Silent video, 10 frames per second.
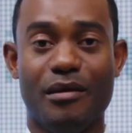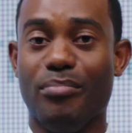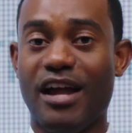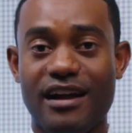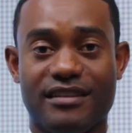
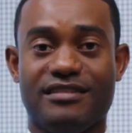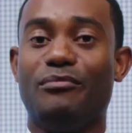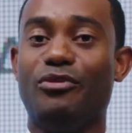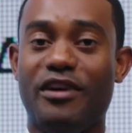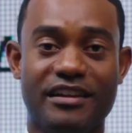block
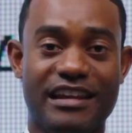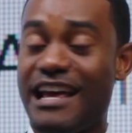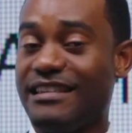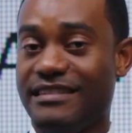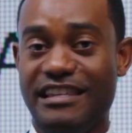someone and
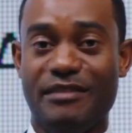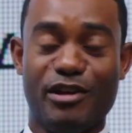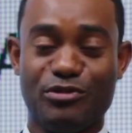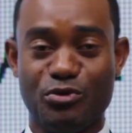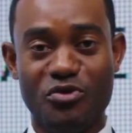I see them
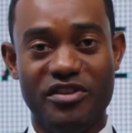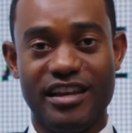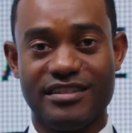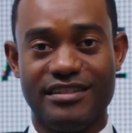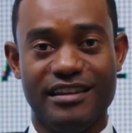at school the
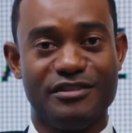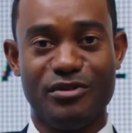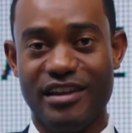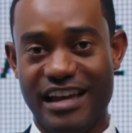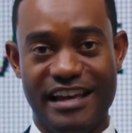next day, it's
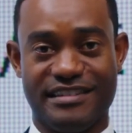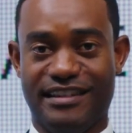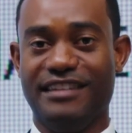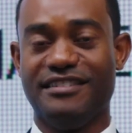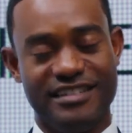going to
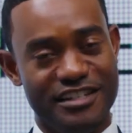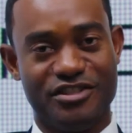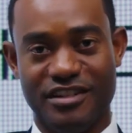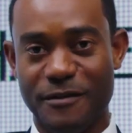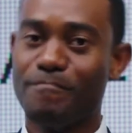escalate the tension.